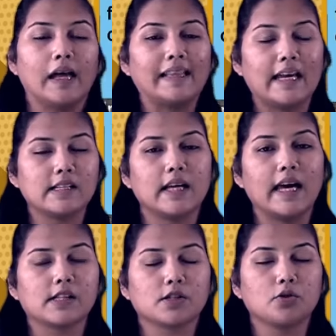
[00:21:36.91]
that is the
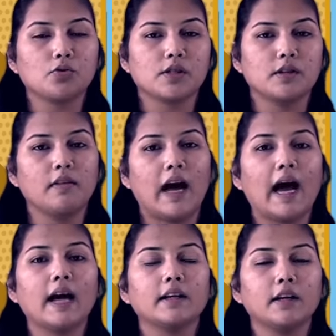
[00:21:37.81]
extrusive
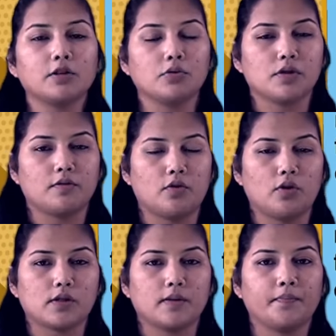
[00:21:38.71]
and the intrusive
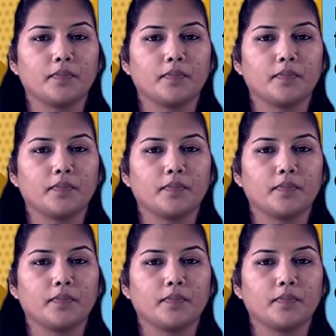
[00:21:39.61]
rocks.